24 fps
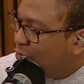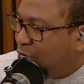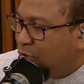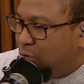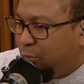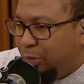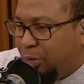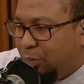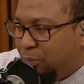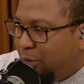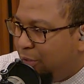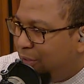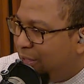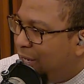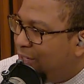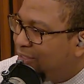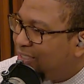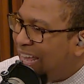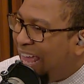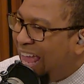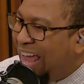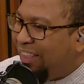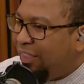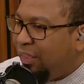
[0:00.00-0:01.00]
The Greek word there's
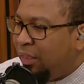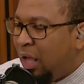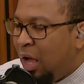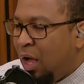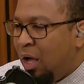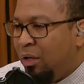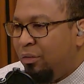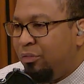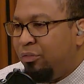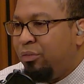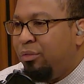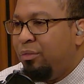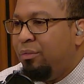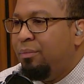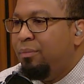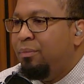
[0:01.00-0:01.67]
ethnos,